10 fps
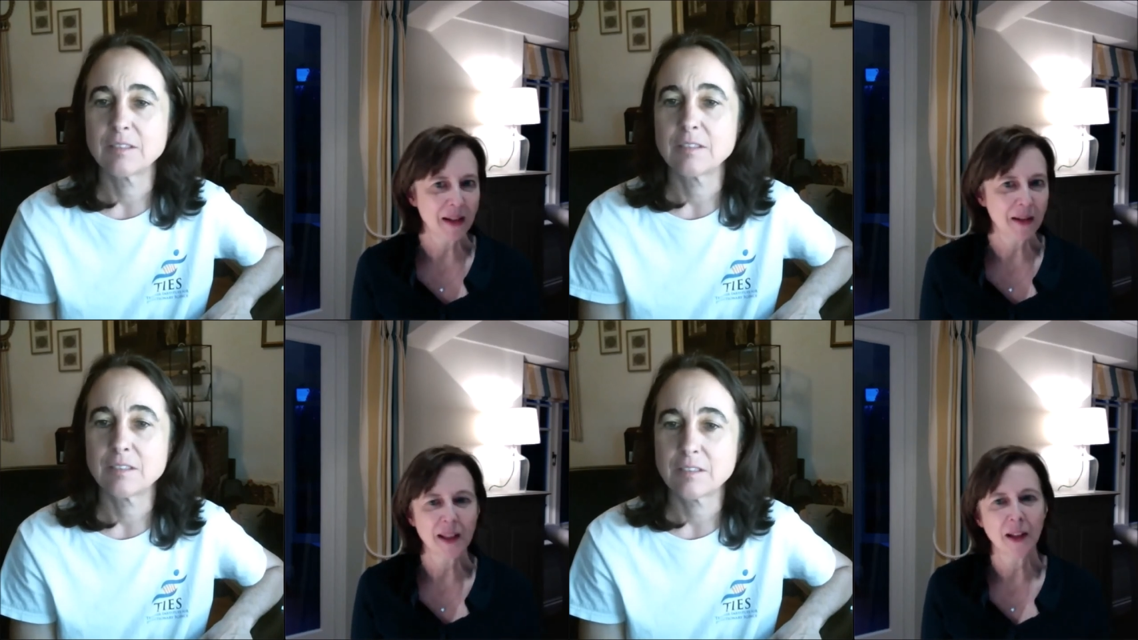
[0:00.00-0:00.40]

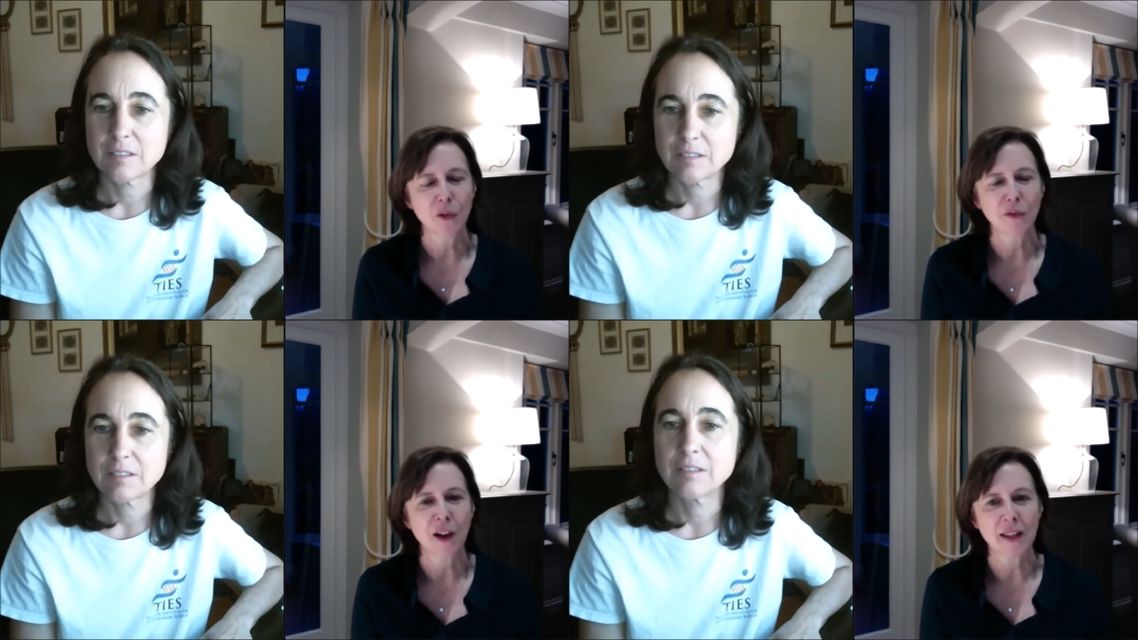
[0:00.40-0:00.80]
Speaker 1: because I
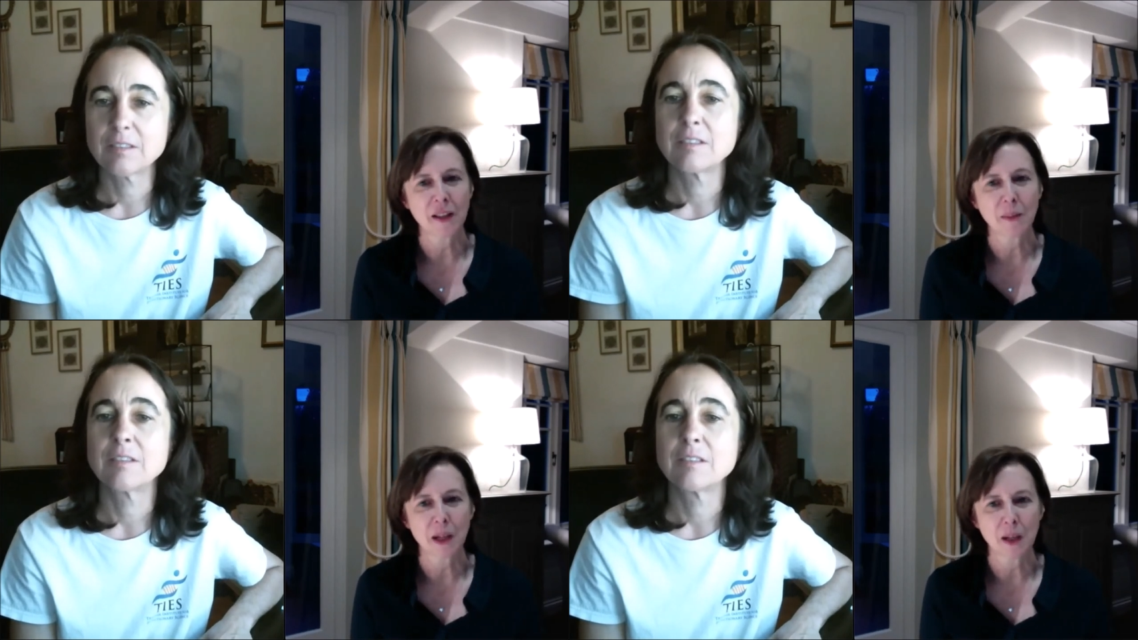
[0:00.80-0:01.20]
do find
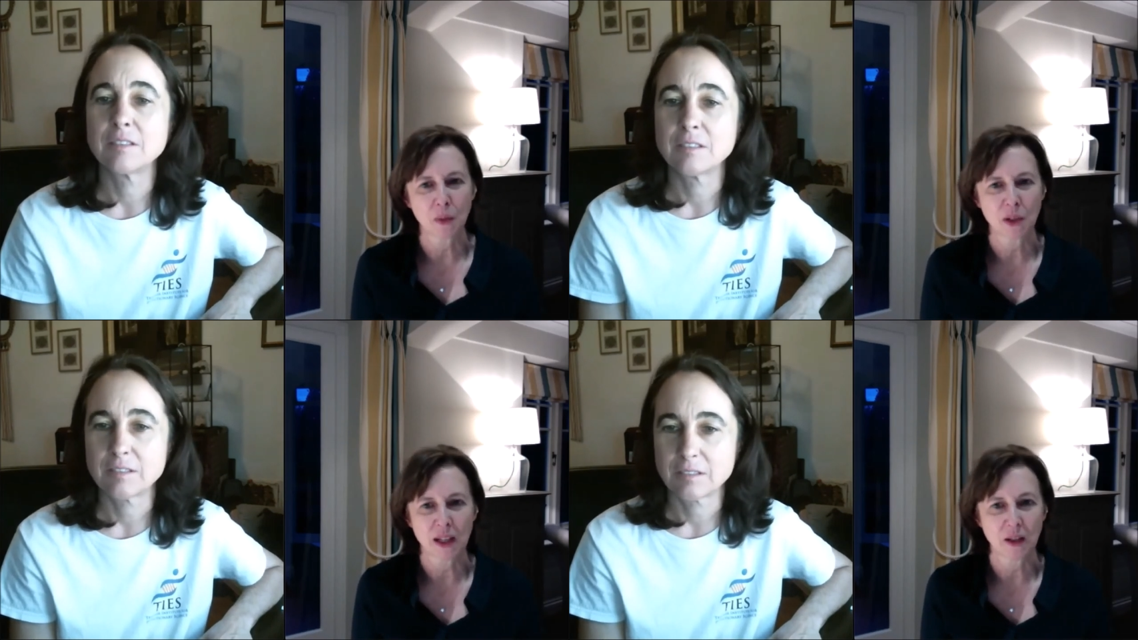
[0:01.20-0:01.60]
sometimes
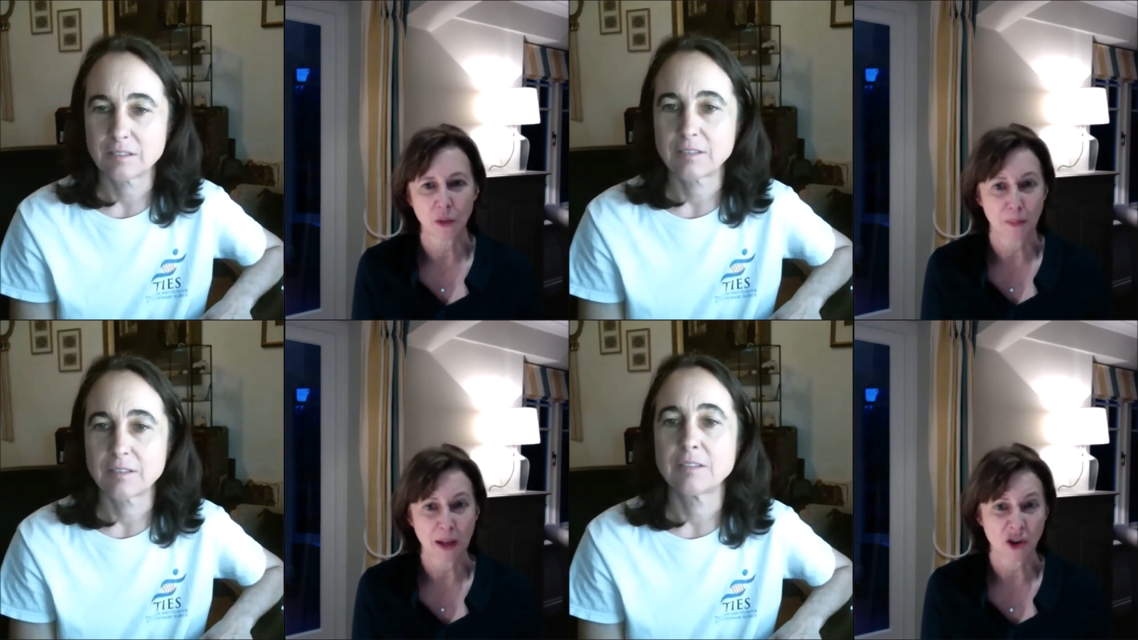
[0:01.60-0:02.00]
we tend
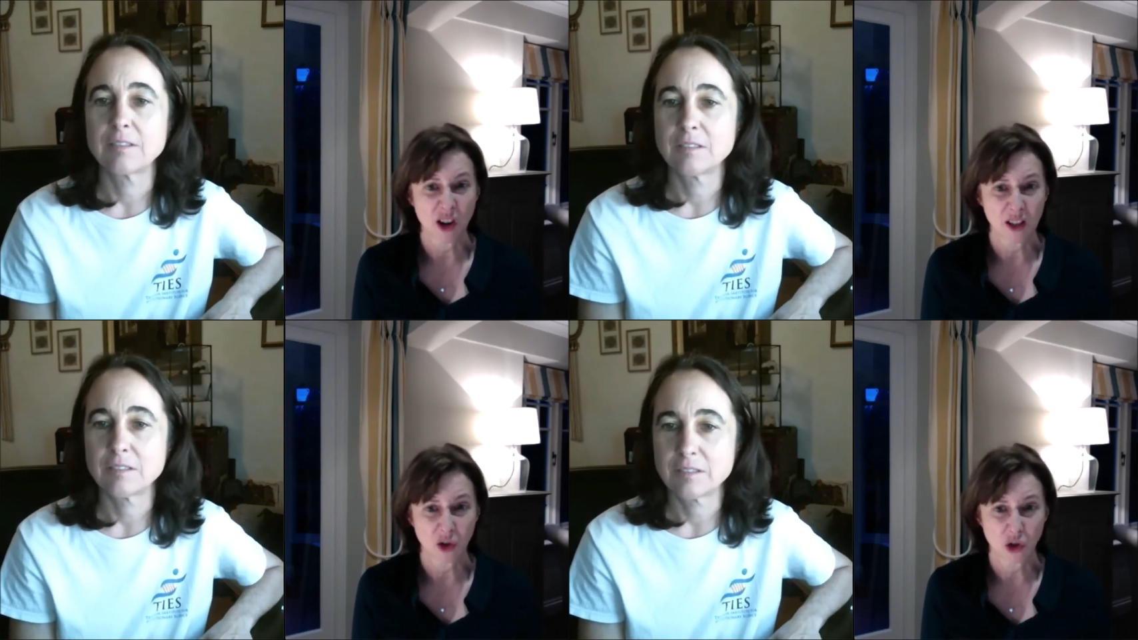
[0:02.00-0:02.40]
to
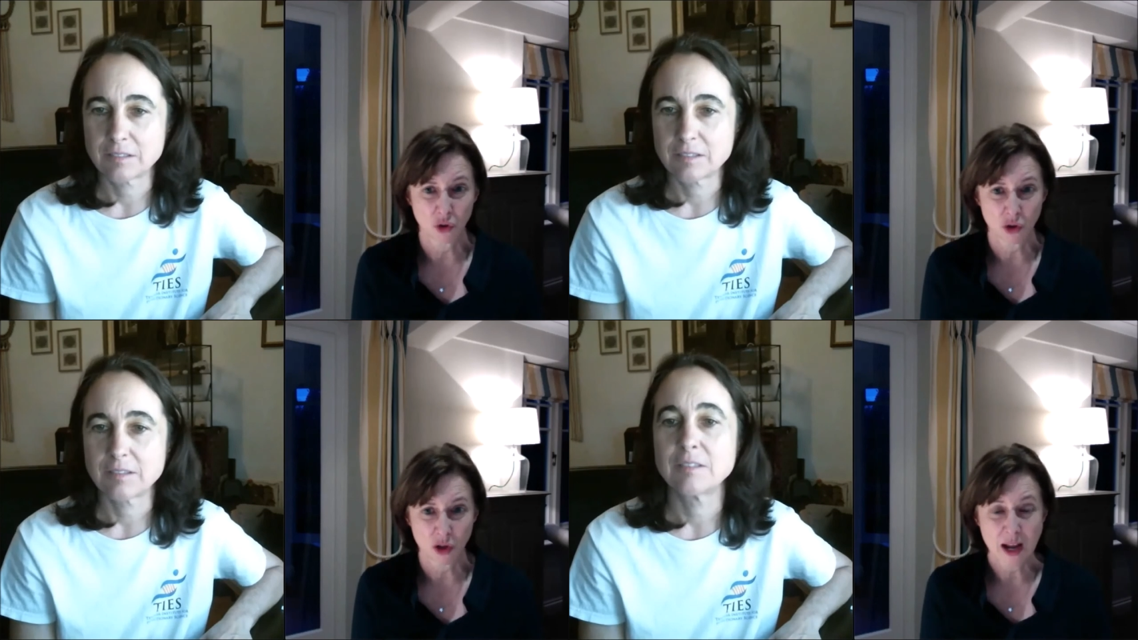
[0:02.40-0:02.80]
patronize
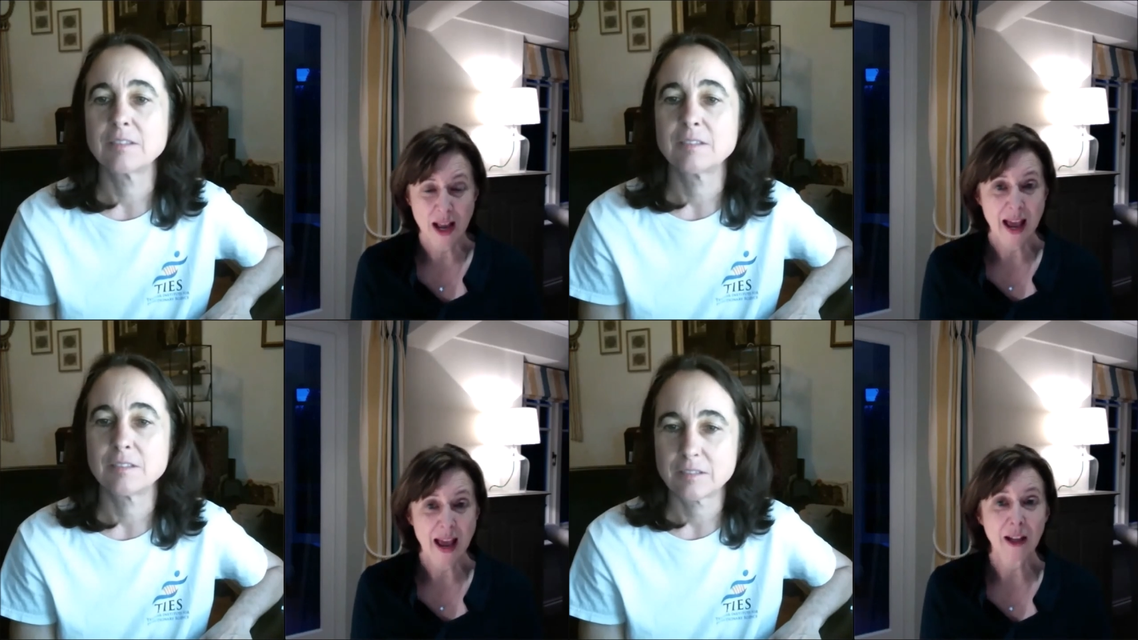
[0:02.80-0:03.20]
children,
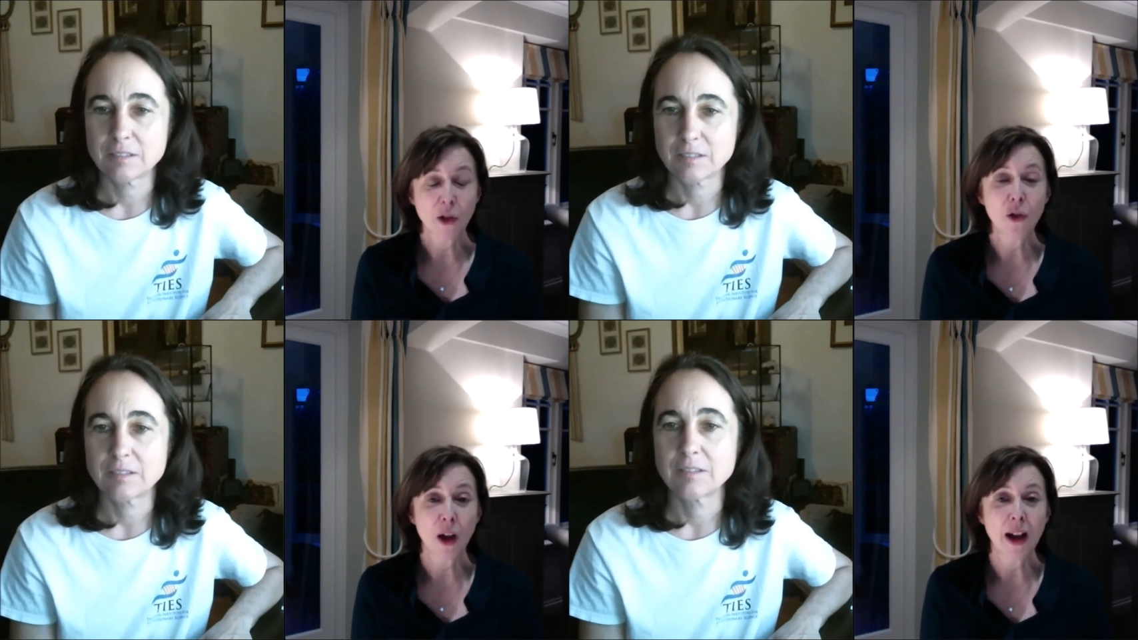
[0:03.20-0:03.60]
and
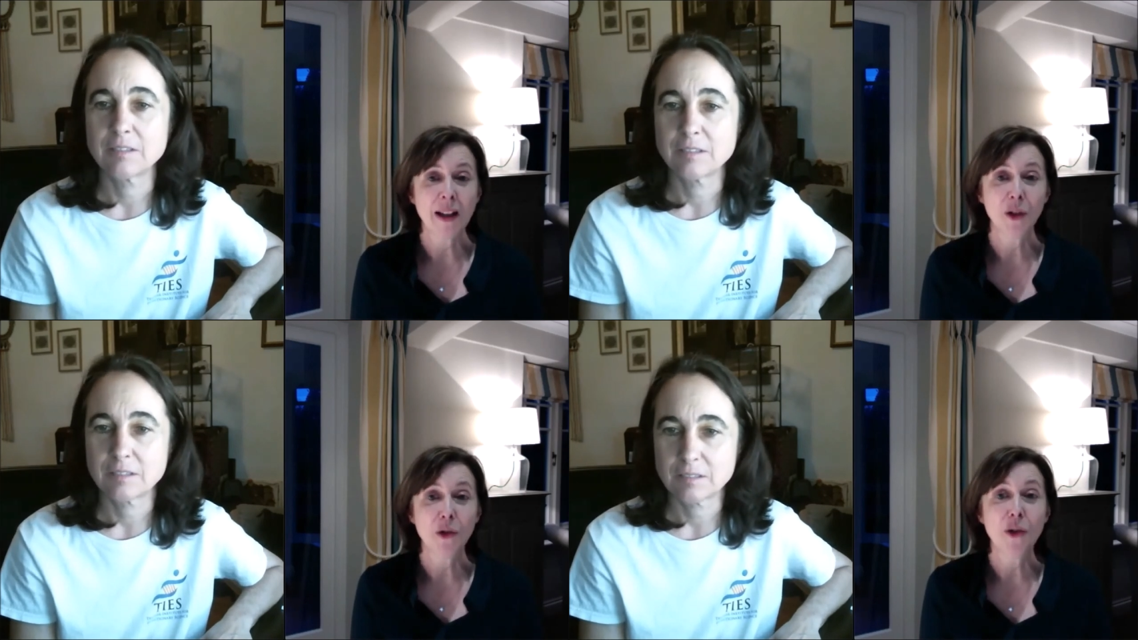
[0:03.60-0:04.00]
I